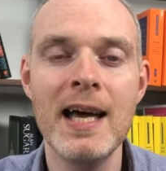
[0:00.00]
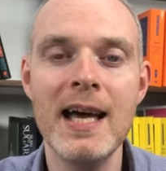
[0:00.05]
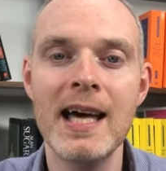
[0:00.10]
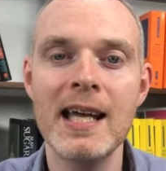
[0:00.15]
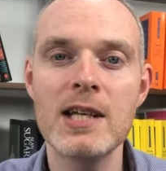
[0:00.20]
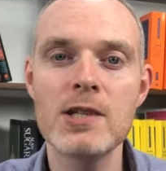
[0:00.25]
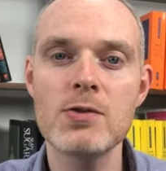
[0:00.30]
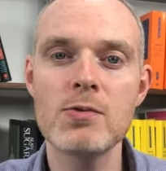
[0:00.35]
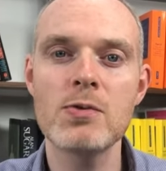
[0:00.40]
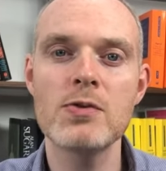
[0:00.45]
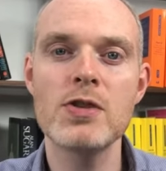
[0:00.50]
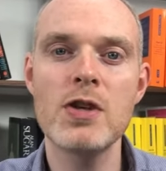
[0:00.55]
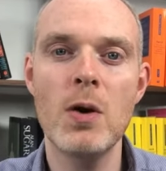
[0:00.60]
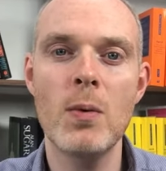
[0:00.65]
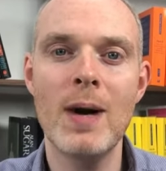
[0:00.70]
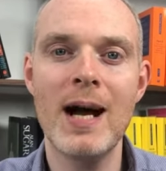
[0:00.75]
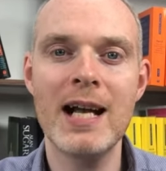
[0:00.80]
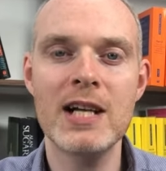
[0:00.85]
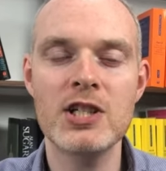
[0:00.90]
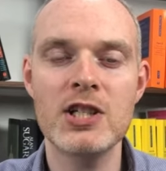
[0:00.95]
And as a
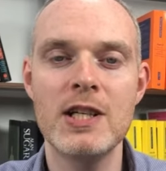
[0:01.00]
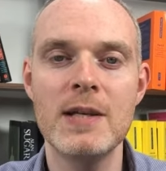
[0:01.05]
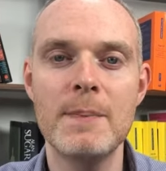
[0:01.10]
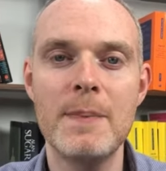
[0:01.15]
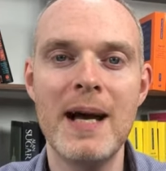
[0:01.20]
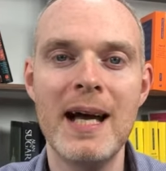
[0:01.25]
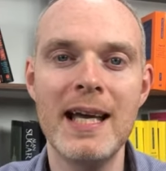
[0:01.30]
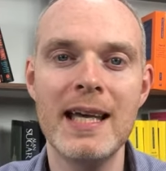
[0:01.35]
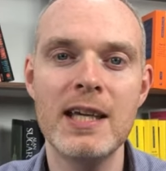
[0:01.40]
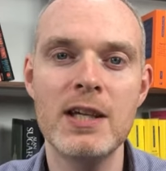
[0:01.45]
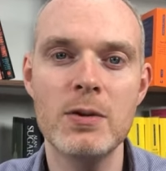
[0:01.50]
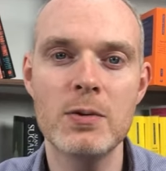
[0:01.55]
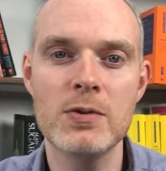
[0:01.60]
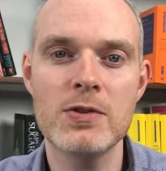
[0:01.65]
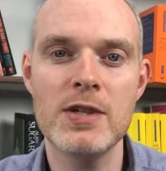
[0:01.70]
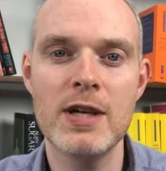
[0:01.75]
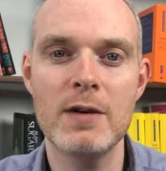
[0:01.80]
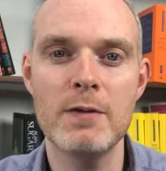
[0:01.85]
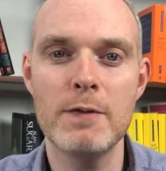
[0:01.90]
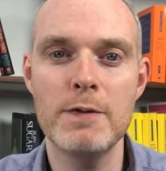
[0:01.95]
result, actually paying
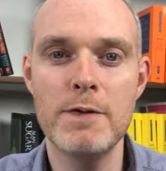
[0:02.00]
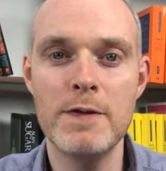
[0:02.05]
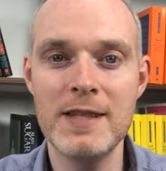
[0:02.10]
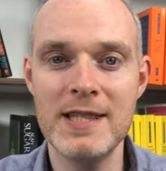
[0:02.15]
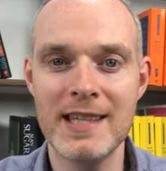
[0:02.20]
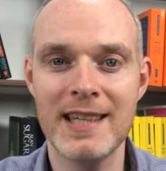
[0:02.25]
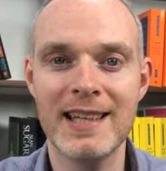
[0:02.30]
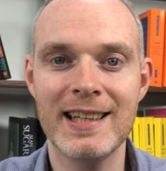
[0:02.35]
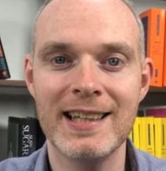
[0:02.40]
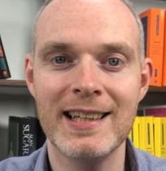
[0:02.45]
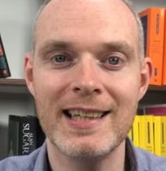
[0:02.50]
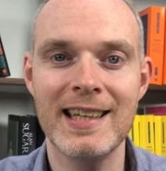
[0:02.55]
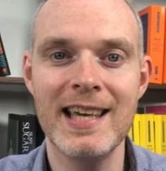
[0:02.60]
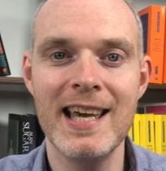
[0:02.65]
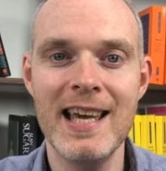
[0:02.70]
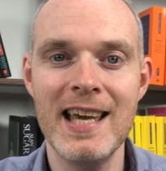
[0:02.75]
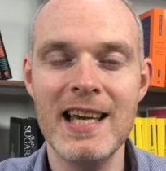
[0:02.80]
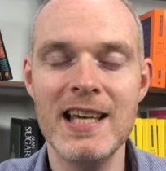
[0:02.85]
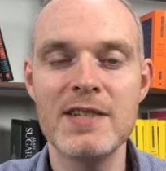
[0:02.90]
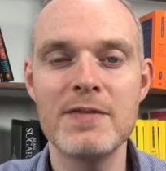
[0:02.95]
yourself physically
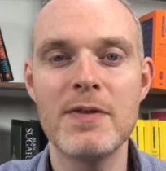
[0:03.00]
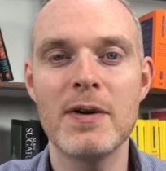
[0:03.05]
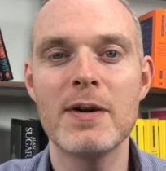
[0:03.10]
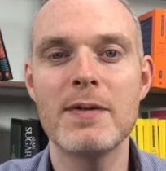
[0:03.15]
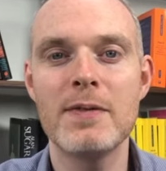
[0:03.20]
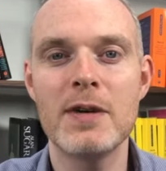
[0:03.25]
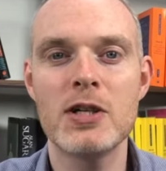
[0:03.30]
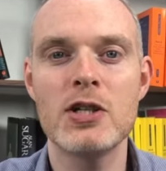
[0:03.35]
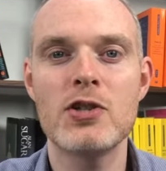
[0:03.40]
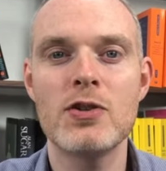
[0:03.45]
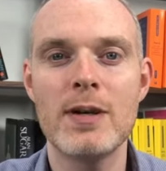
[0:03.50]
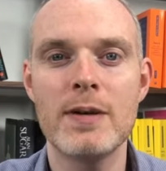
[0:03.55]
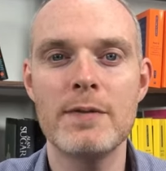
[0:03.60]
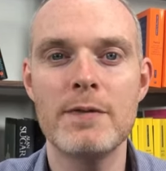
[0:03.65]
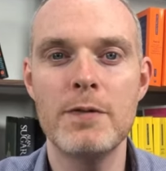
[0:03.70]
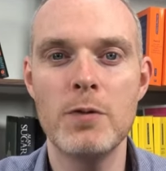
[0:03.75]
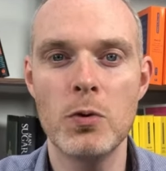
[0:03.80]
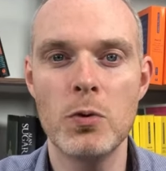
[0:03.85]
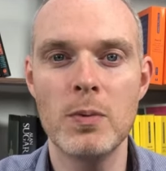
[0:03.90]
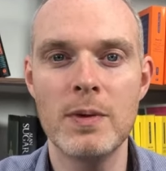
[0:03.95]
is very, very
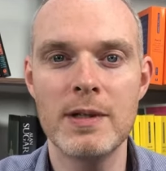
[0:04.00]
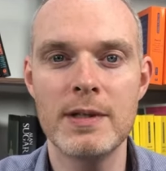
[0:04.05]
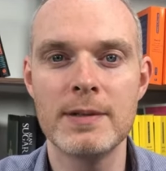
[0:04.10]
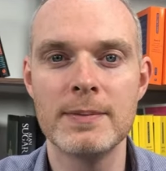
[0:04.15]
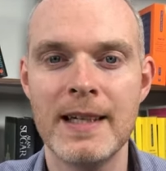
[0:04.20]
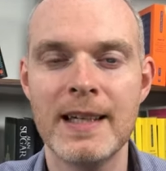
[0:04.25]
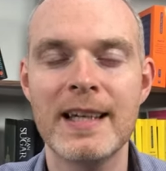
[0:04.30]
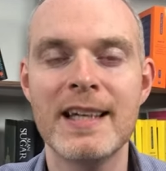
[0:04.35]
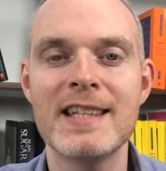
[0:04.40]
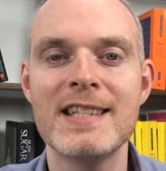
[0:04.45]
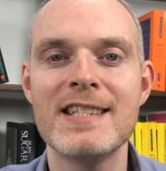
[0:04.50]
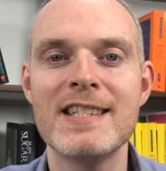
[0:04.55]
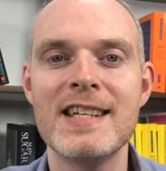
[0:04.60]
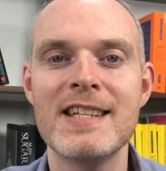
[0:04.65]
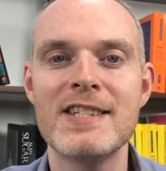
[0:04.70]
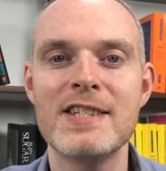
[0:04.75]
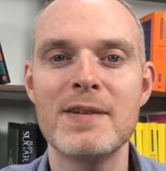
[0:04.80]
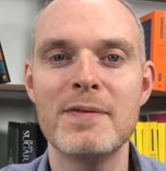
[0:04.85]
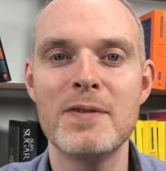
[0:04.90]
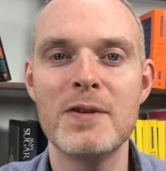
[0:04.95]
straightforward and
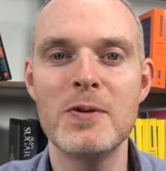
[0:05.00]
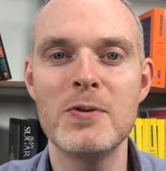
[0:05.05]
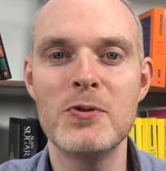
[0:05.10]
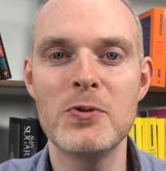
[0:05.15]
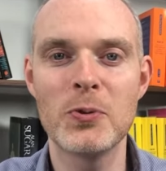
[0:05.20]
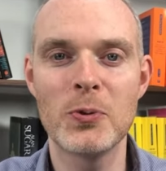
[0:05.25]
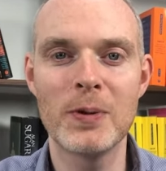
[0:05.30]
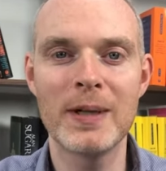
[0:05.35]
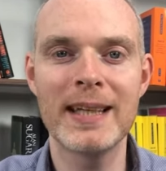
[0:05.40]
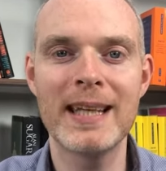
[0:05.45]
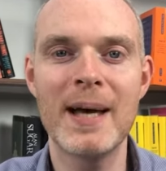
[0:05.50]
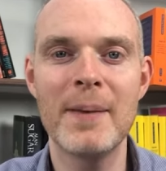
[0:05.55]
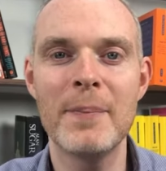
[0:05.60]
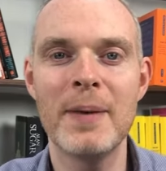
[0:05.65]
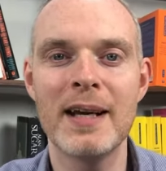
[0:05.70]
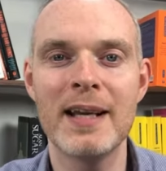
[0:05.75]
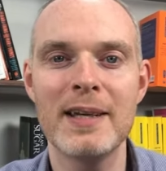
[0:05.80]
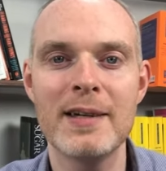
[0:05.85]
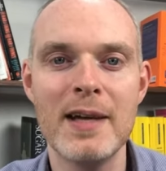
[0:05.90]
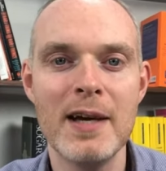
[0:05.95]
consists of you drawing that
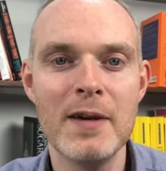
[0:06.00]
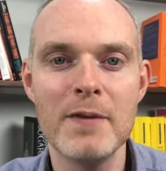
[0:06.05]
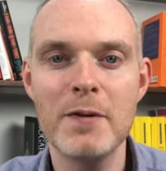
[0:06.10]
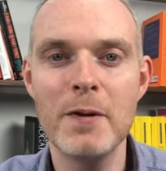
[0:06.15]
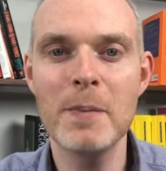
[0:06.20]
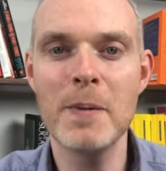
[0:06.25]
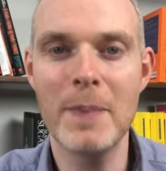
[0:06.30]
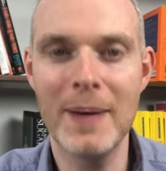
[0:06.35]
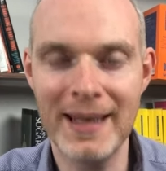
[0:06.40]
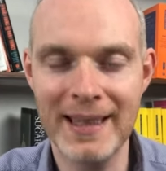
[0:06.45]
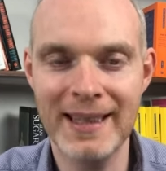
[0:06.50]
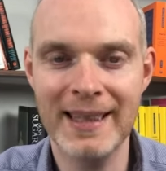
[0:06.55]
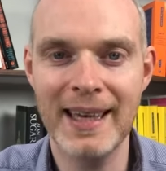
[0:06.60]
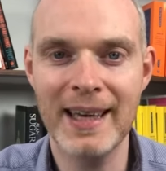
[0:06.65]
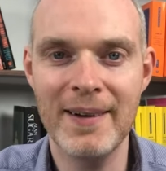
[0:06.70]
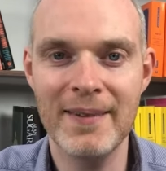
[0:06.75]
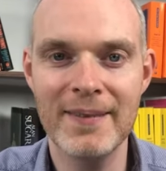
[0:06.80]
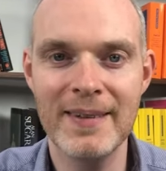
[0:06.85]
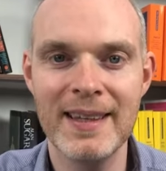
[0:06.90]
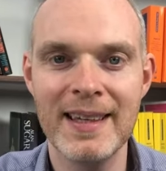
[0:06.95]
money from the bank
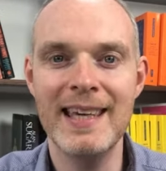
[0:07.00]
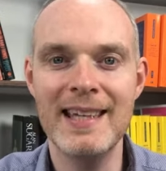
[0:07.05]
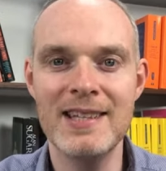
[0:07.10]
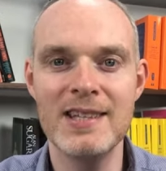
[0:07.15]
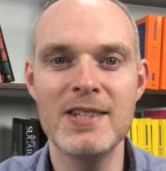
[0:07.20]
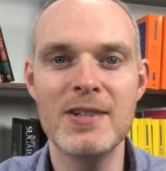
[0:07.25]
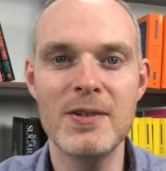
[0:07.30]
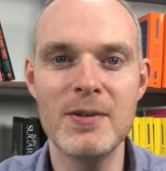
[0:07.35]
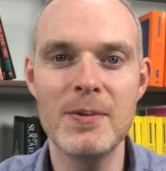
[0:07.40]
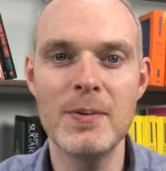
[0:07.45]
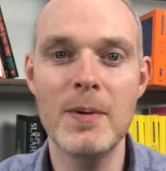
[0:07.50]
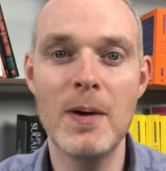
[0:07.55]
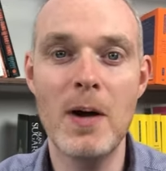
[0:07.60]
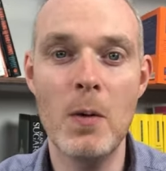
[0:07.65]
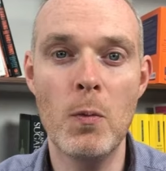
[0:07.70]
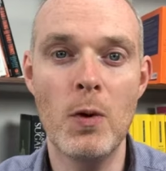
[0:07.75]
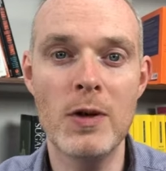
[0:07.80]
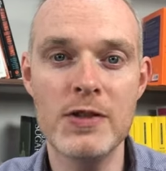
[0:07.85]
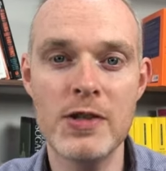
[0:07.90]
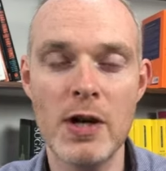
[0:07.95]
account into
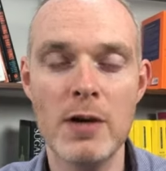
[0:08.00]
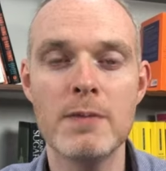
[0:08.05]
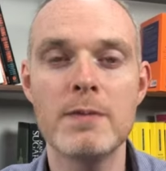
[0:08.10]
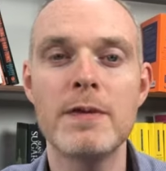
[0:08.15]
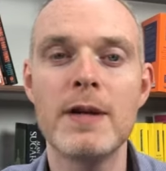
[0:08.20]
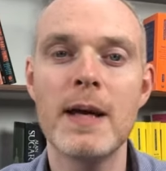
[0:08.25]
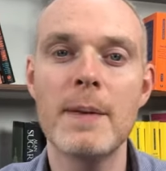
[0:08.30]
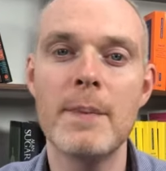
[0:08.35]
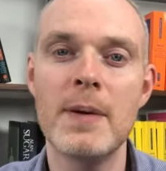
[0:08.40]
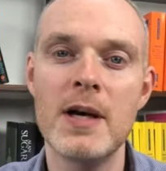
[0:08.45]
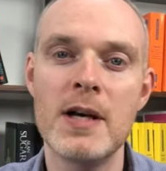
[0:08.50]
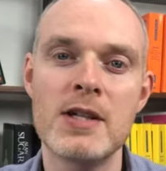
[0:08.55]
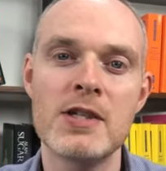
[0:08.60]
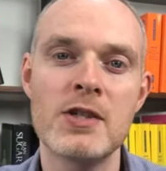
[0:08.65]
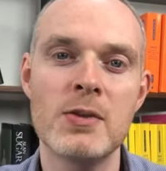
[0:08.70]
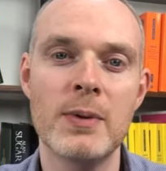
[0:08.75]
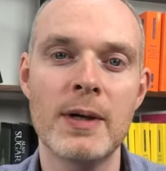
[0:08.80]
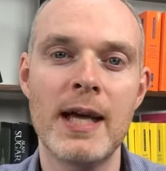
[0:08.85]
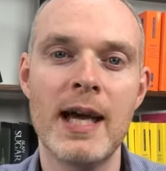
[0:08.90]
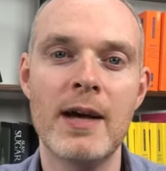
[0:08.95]
what's hopefully a
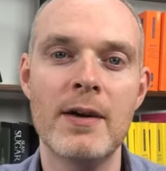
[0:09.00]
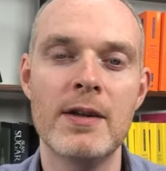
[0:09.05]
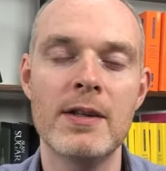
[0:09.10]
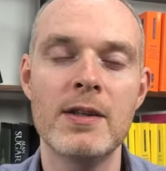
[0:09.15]
personal account.